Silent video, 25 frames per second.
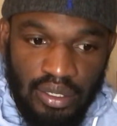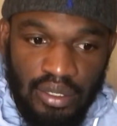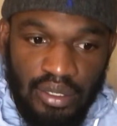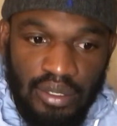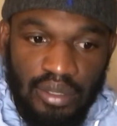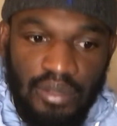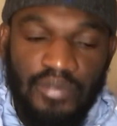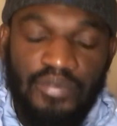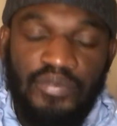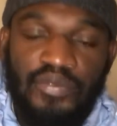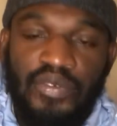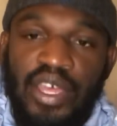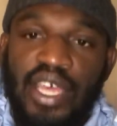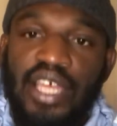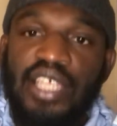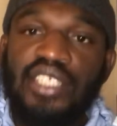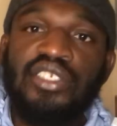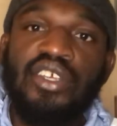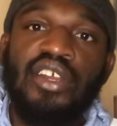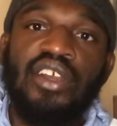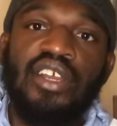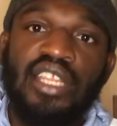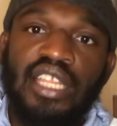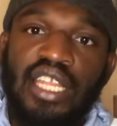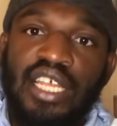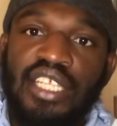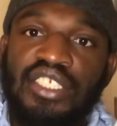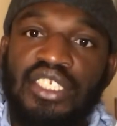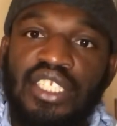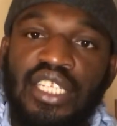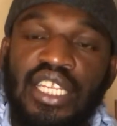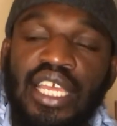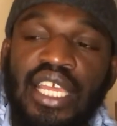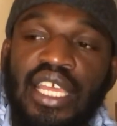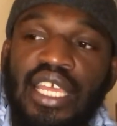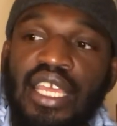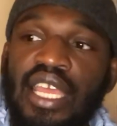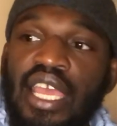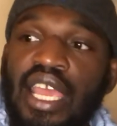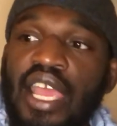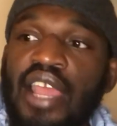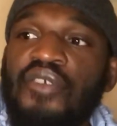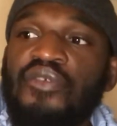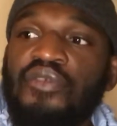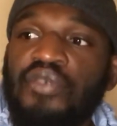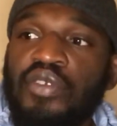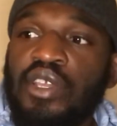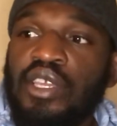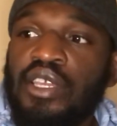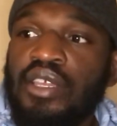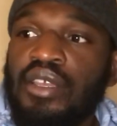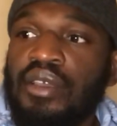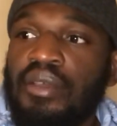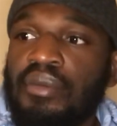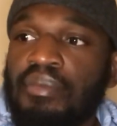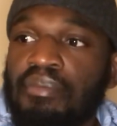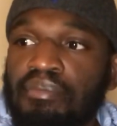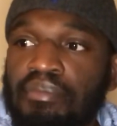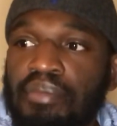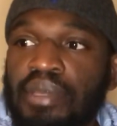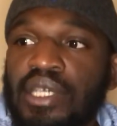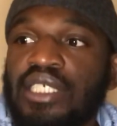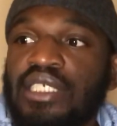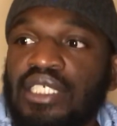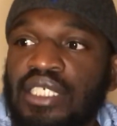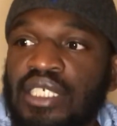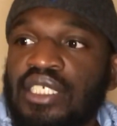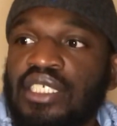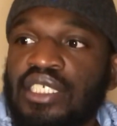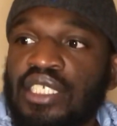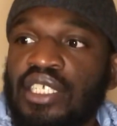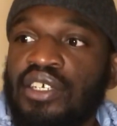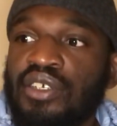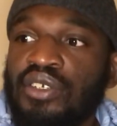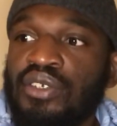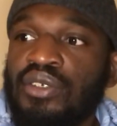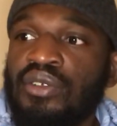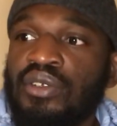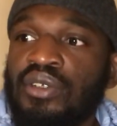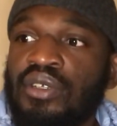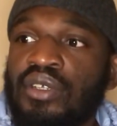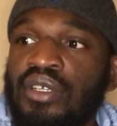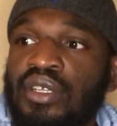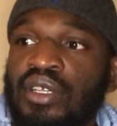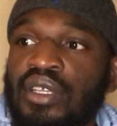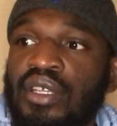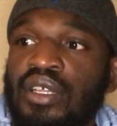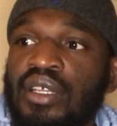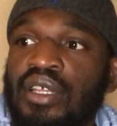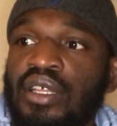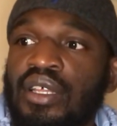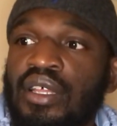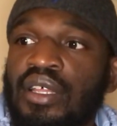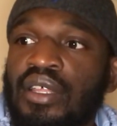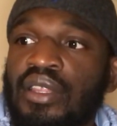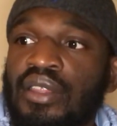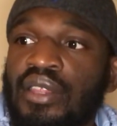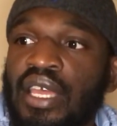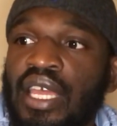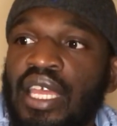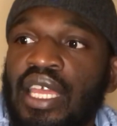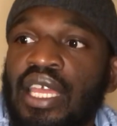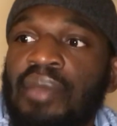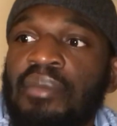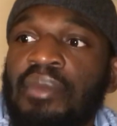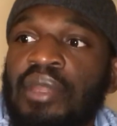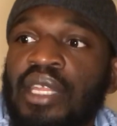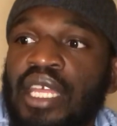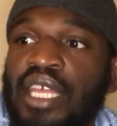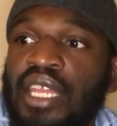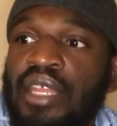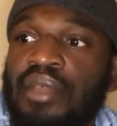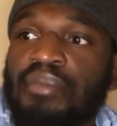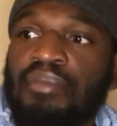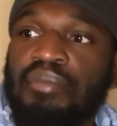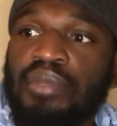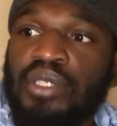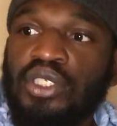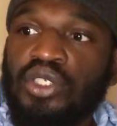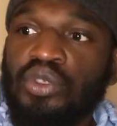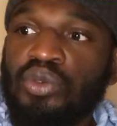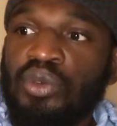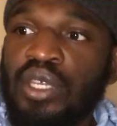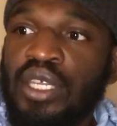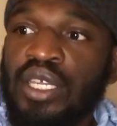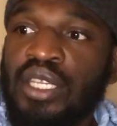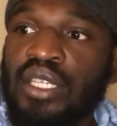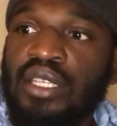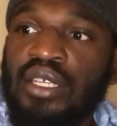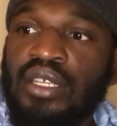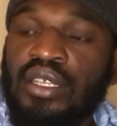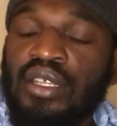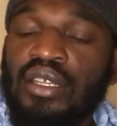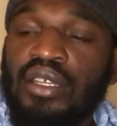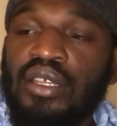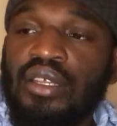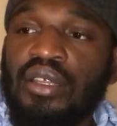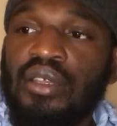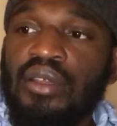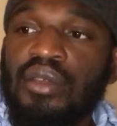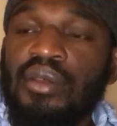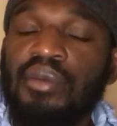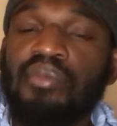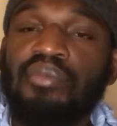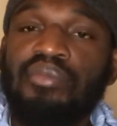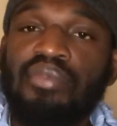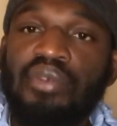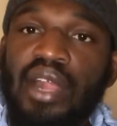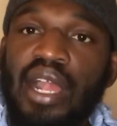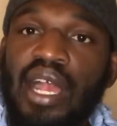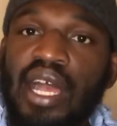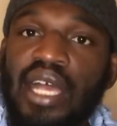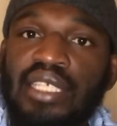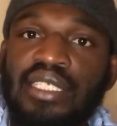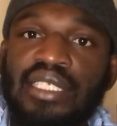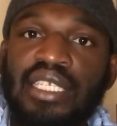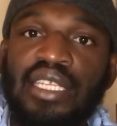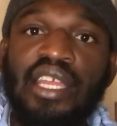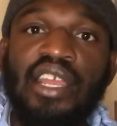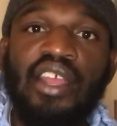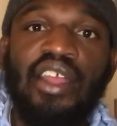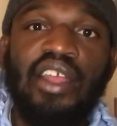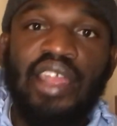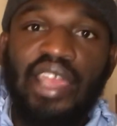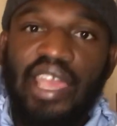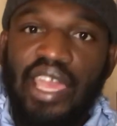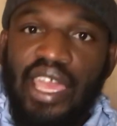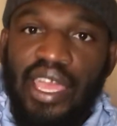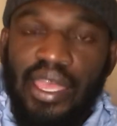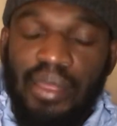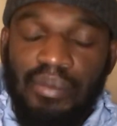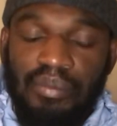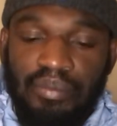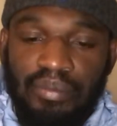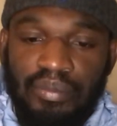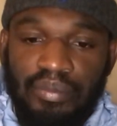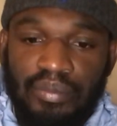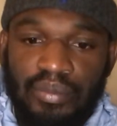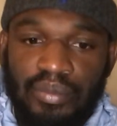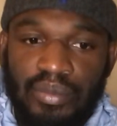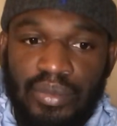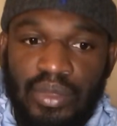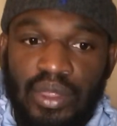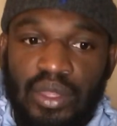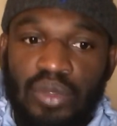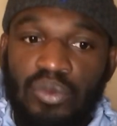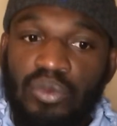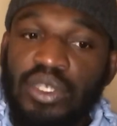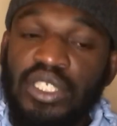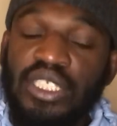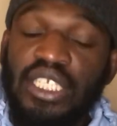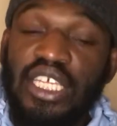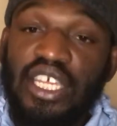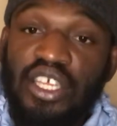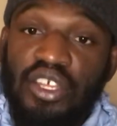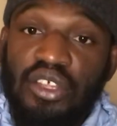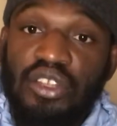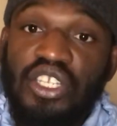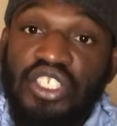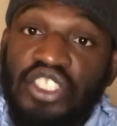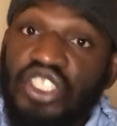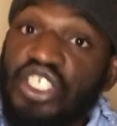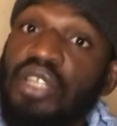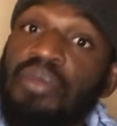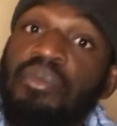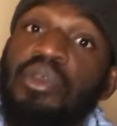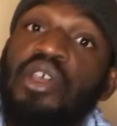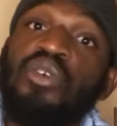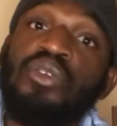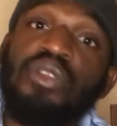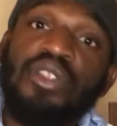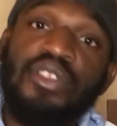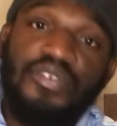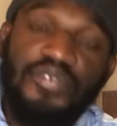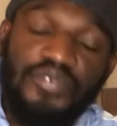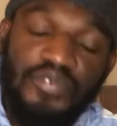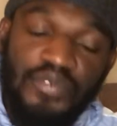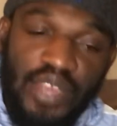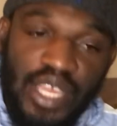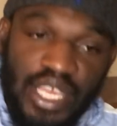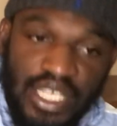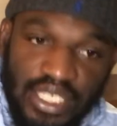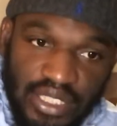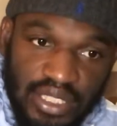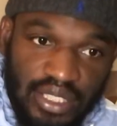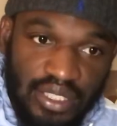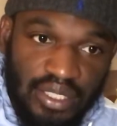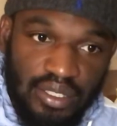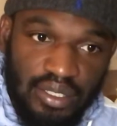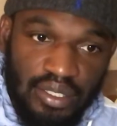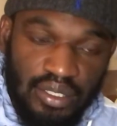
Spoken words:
the feds are alleging that every business deal that emanated between Braz and AR-Ab was illegitimate on its face